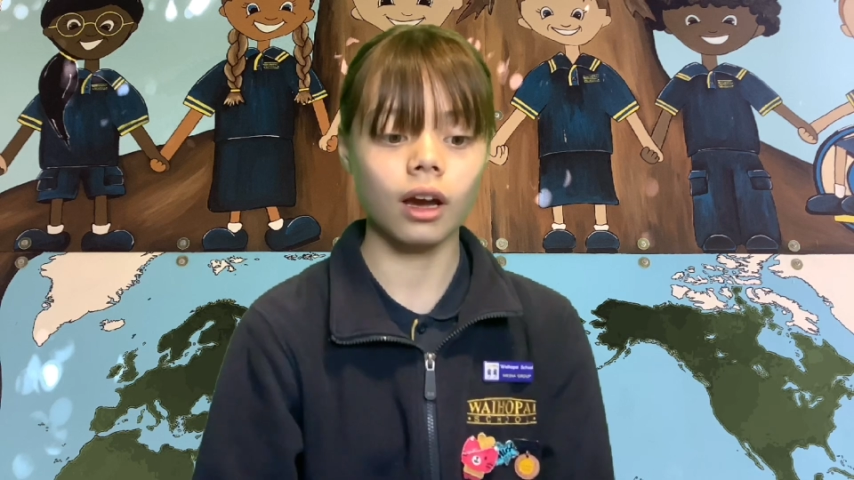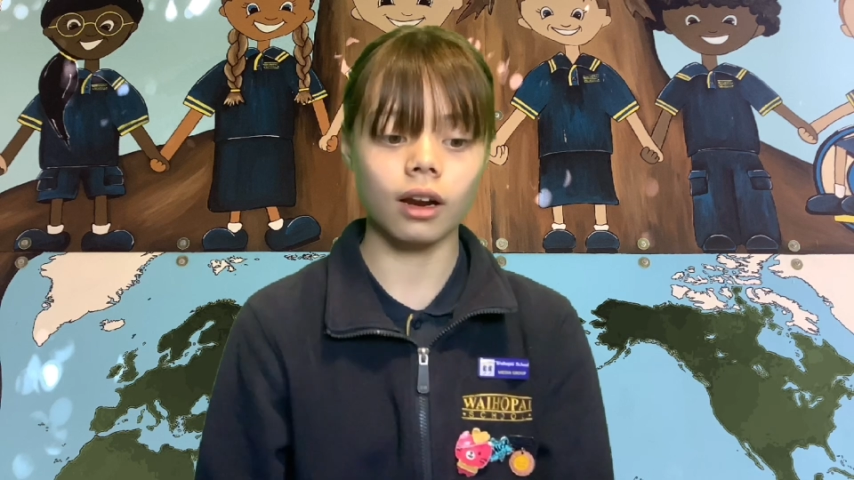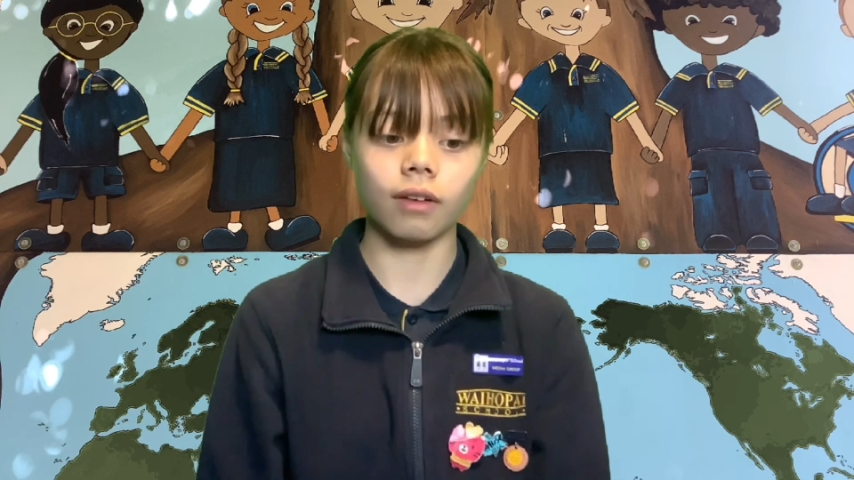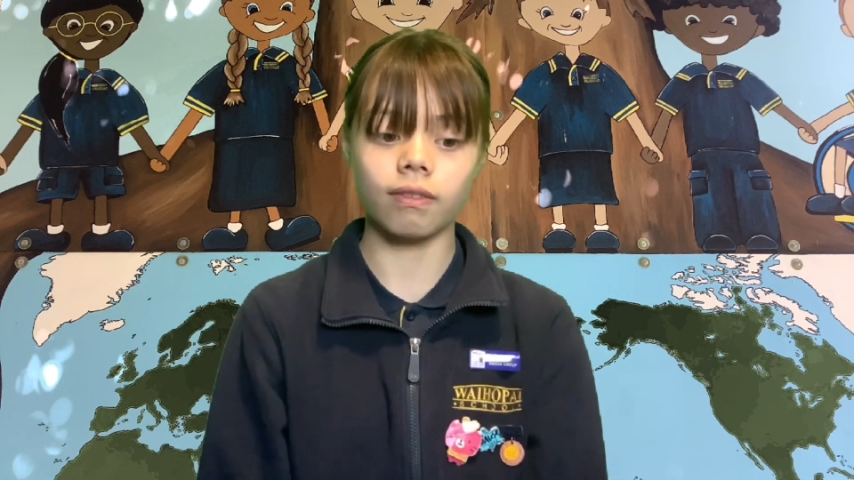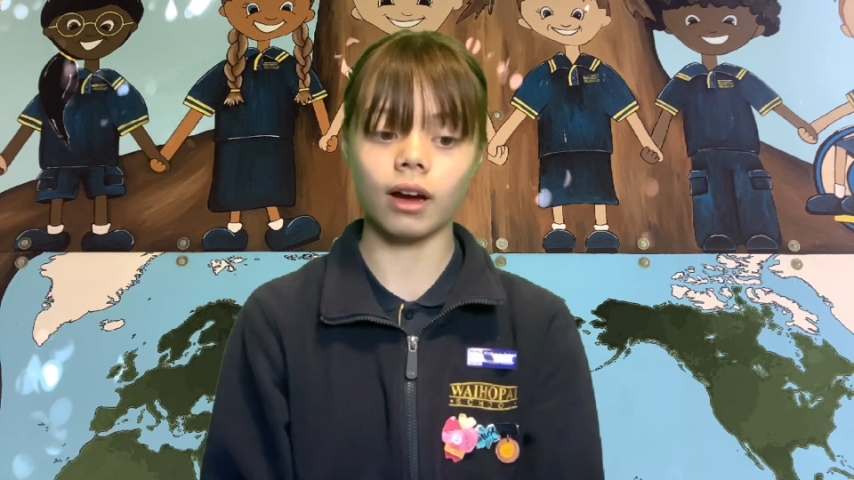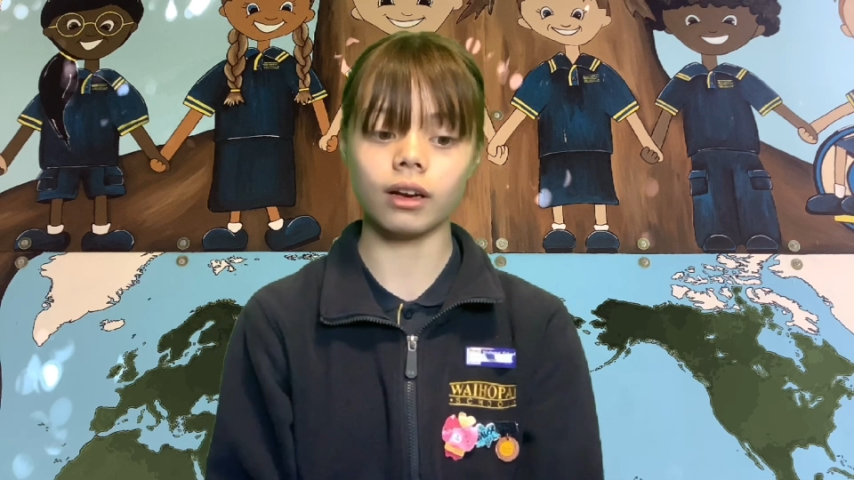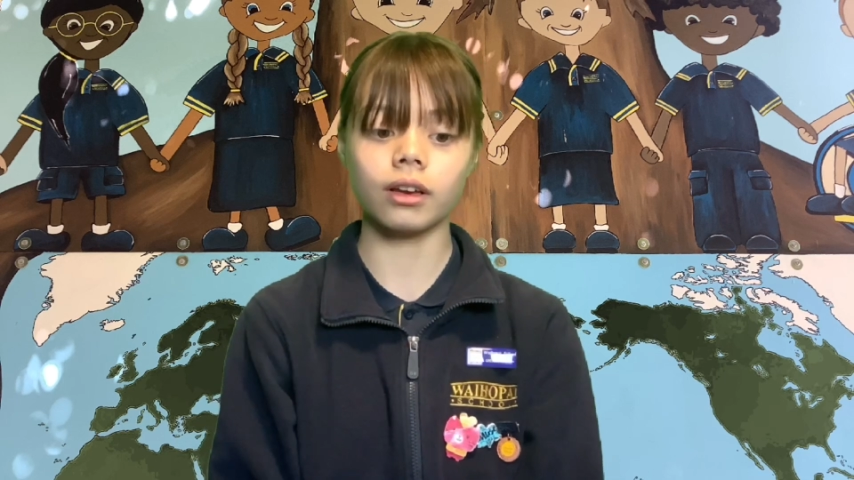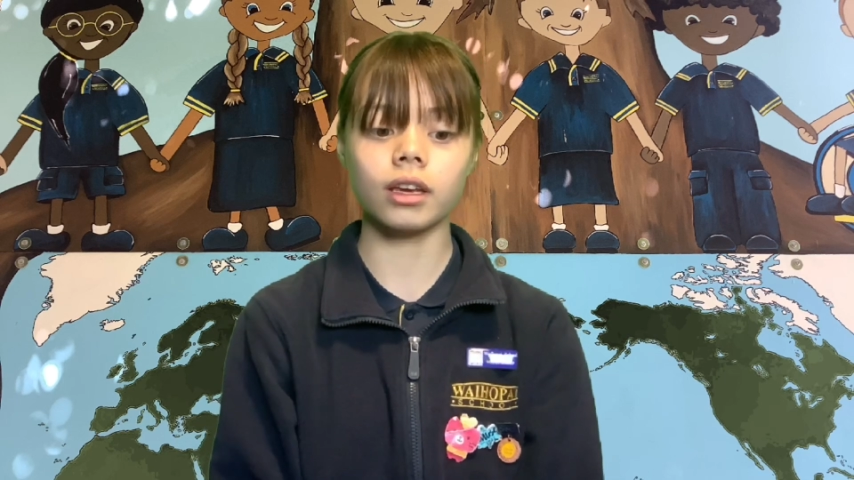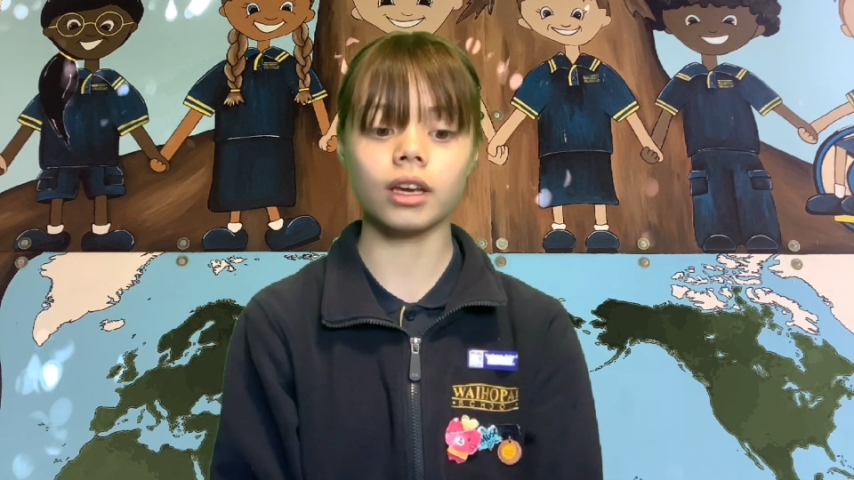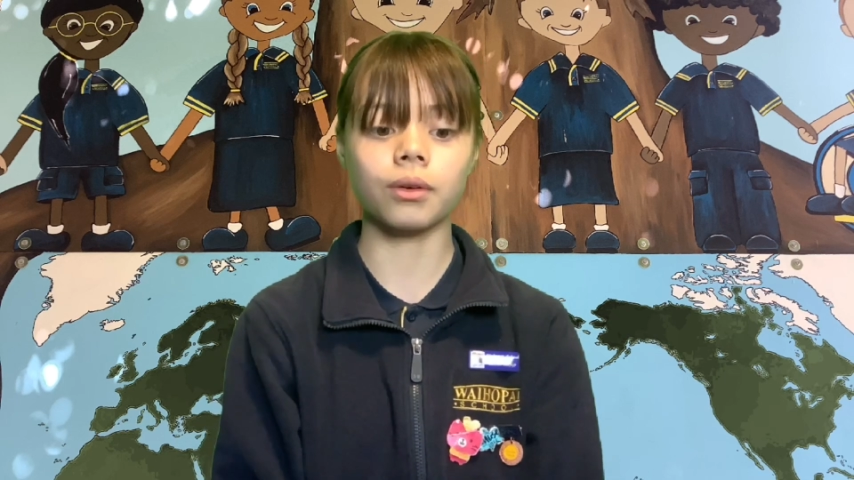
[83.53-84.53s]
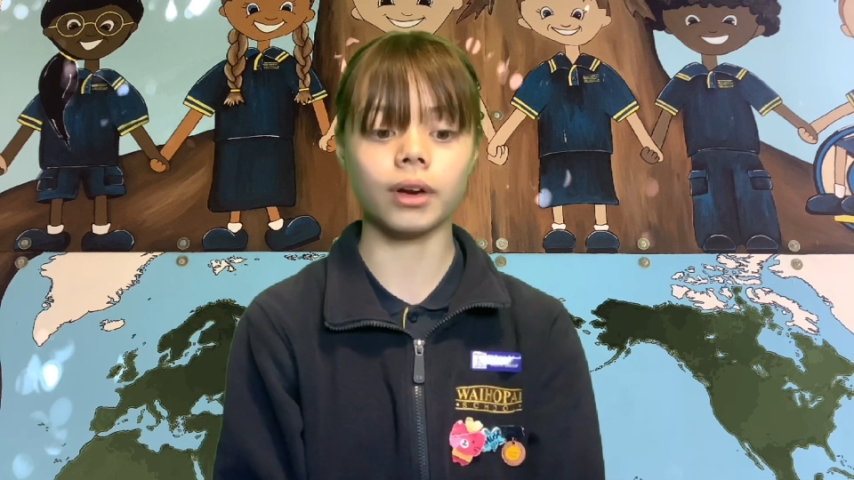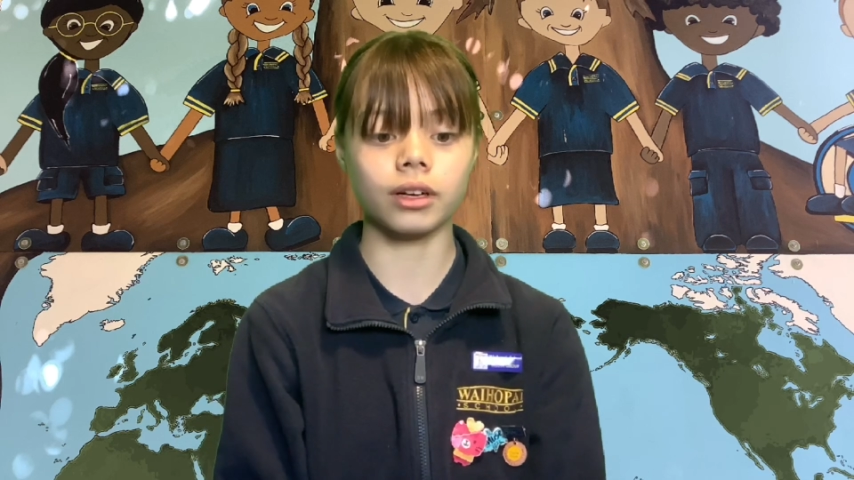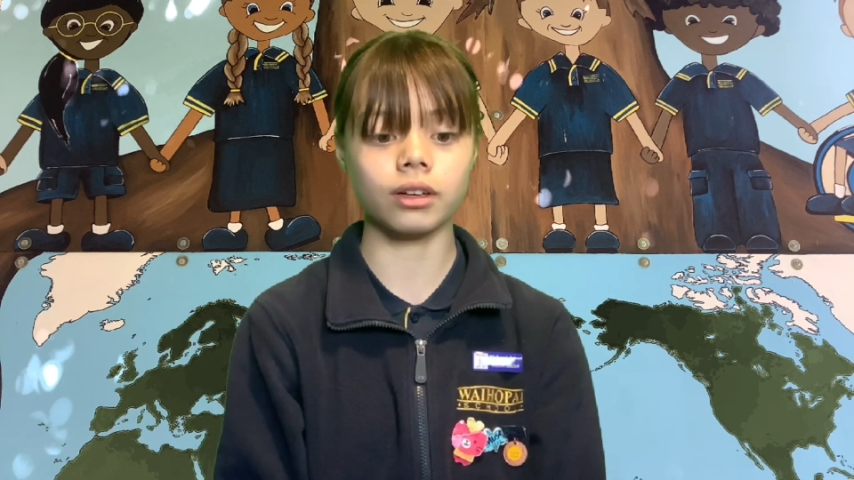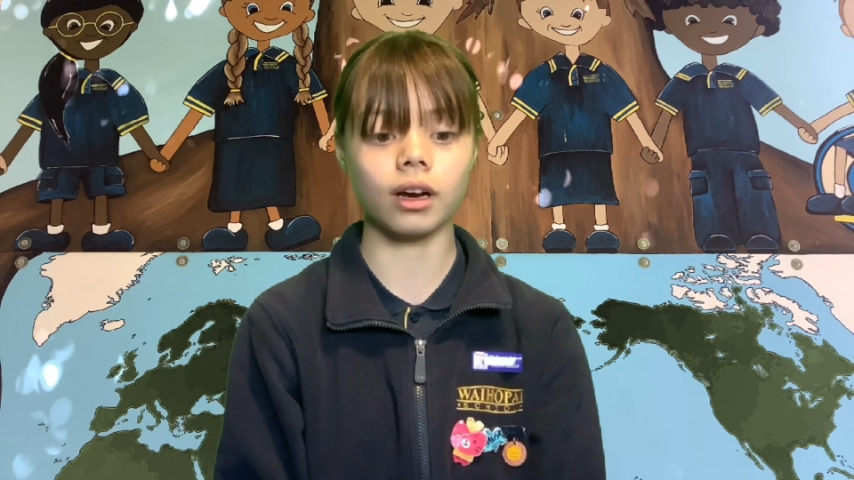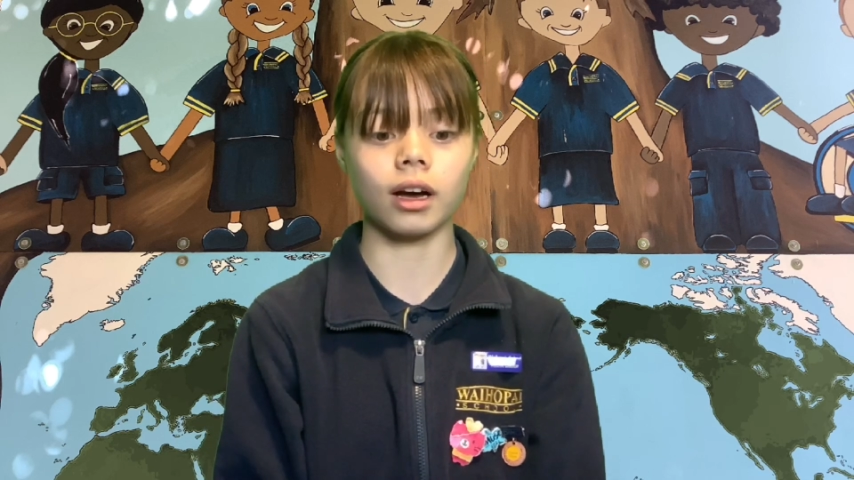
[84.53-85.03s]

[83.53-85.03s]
The whānau kia koe to